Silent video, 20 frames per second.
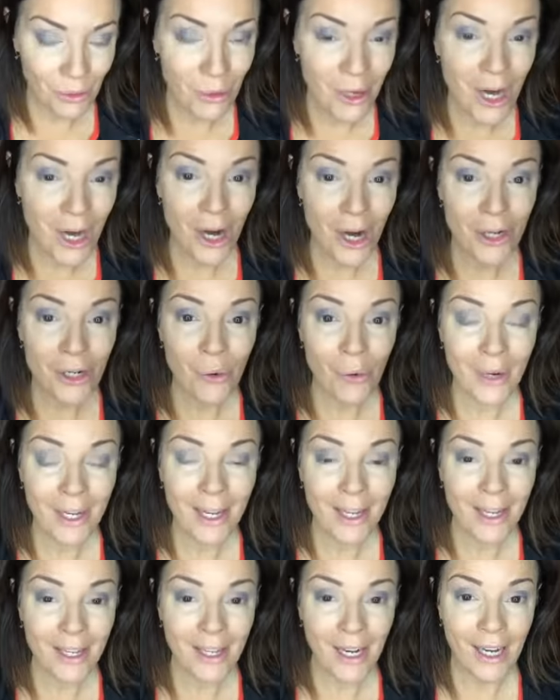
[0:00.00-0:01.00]
we are going
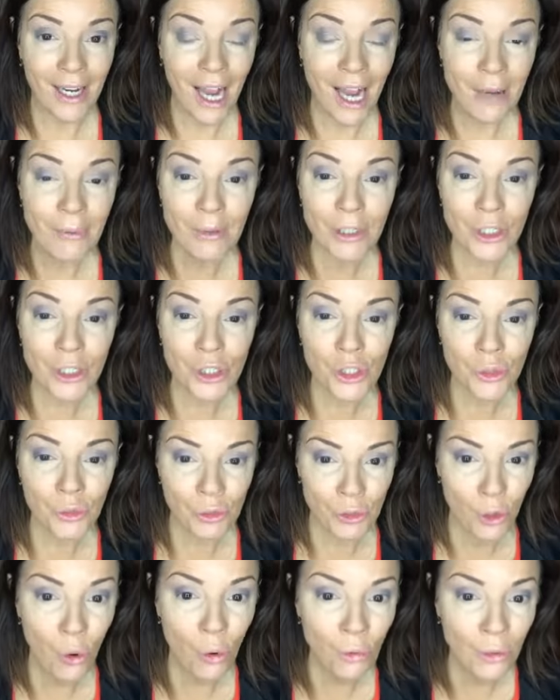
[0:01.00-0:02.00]
in, and I'm gonna do a
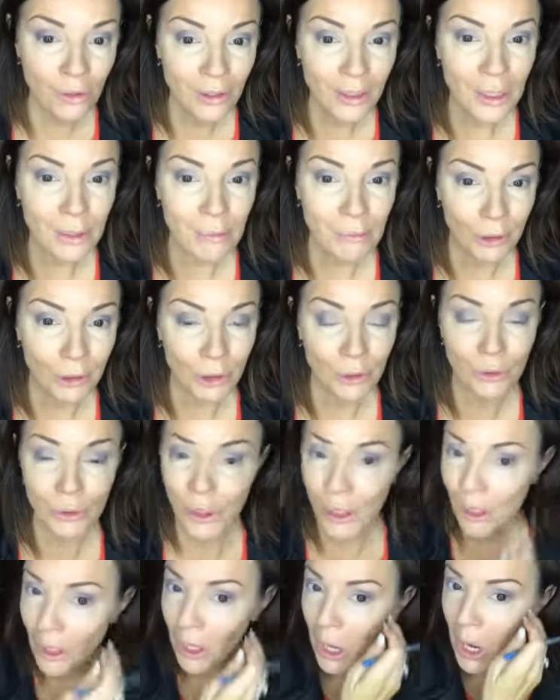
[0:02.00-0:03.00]
totally blue look.